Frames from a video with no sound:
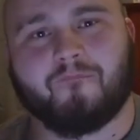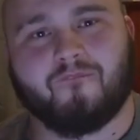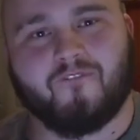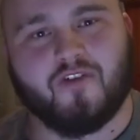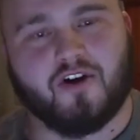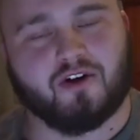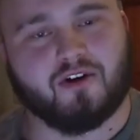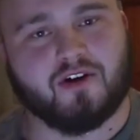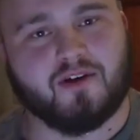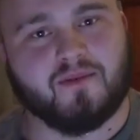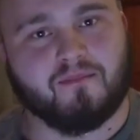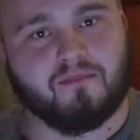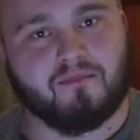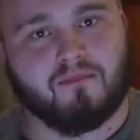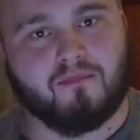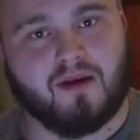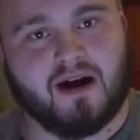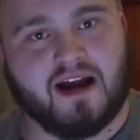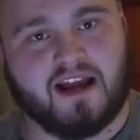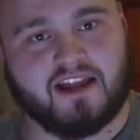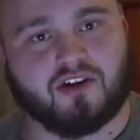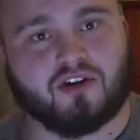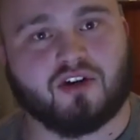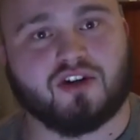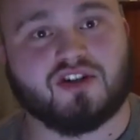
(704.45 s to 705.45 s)
very
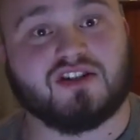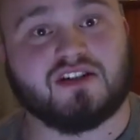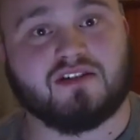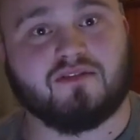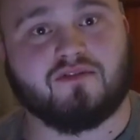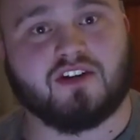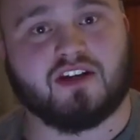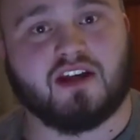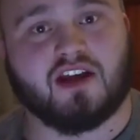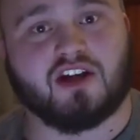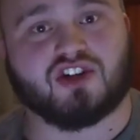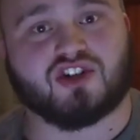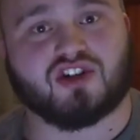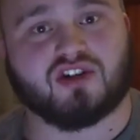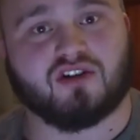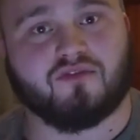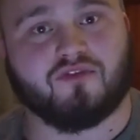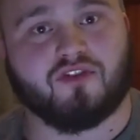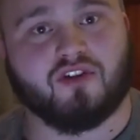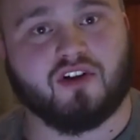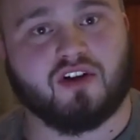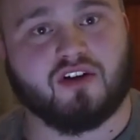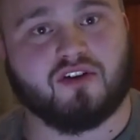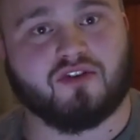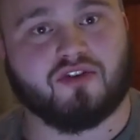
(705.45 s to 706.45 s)
minor deviation
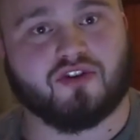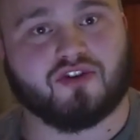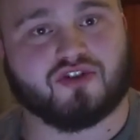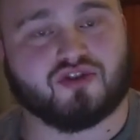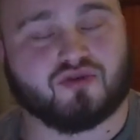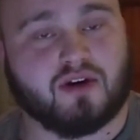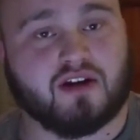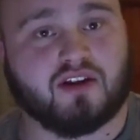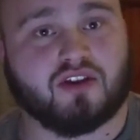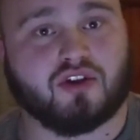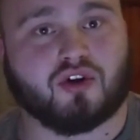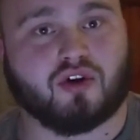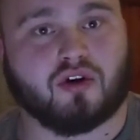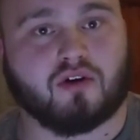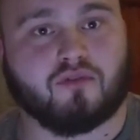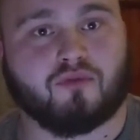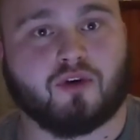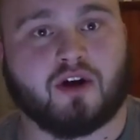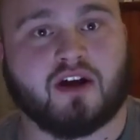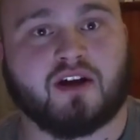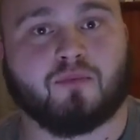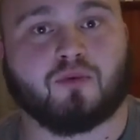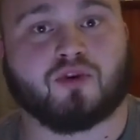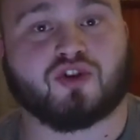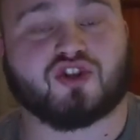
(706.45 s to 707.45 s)
of the, the strength curve, right?